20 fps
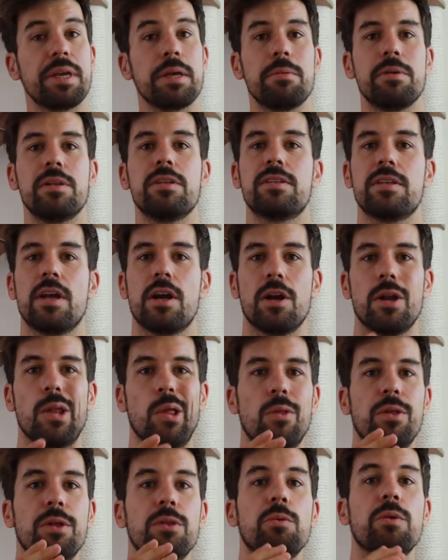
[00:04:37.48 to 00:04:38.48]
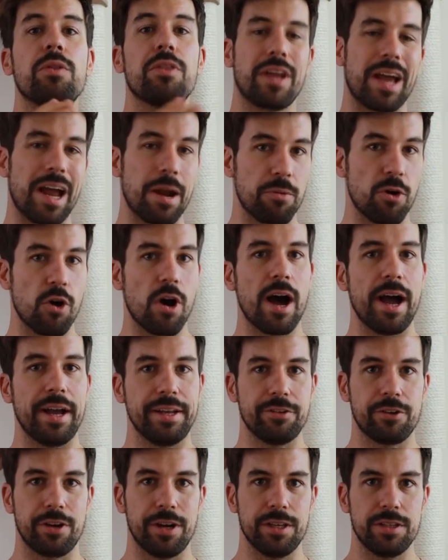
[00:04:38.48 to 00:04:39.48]
kibbles are loaded with
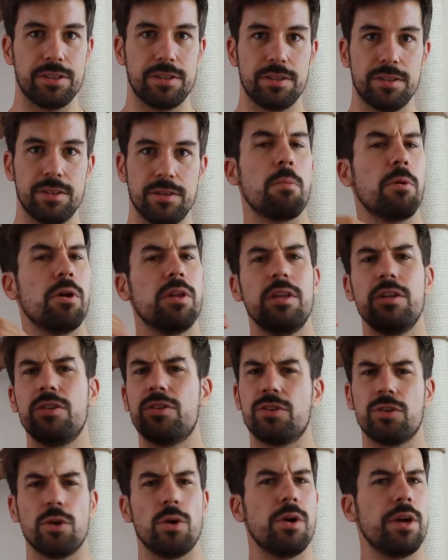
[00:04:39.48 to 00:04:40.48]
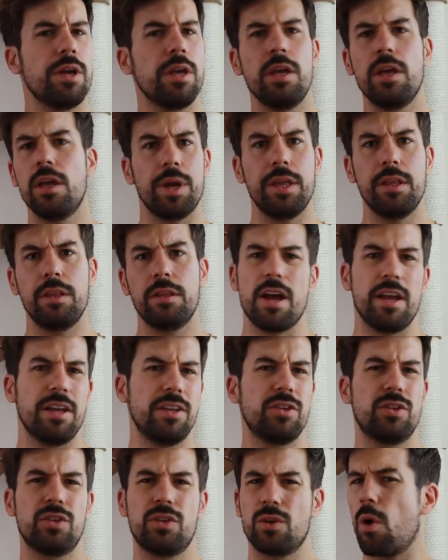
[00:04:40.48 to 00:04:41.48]
carbohydrates, commonly soy, wheat,
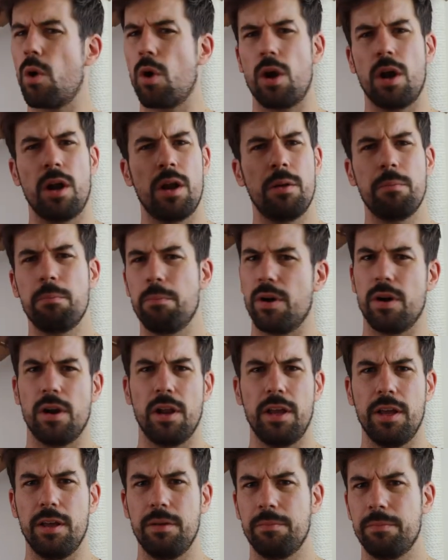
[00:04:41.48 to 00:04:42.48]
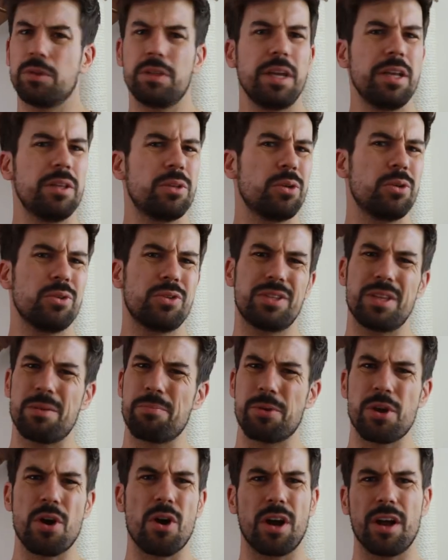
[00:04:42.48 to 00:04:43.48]
rice, corn, barley, potatoes,
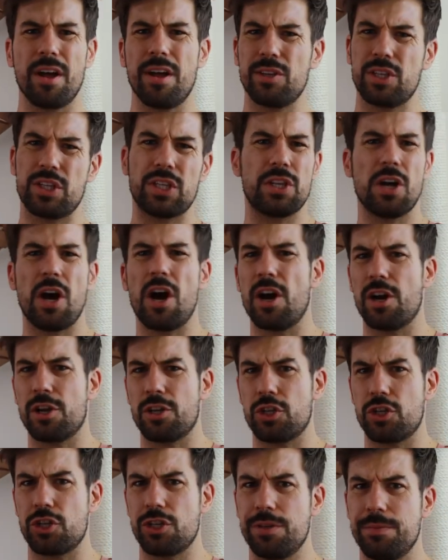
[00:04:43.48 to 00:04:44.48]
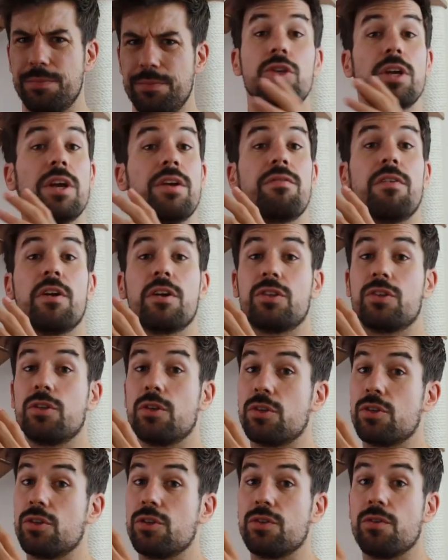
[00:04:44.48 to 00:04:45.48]
tapioca, starch, to serve as
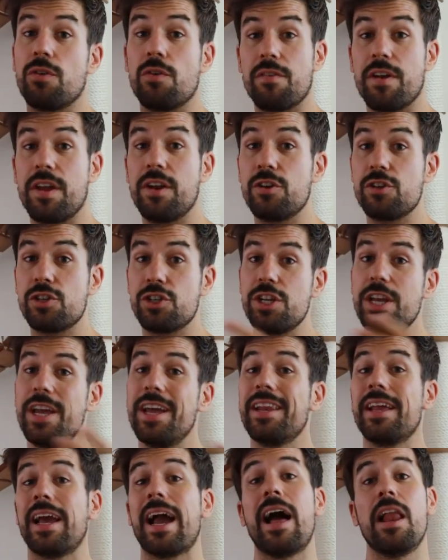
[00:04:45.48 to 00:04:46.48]
sources of energy and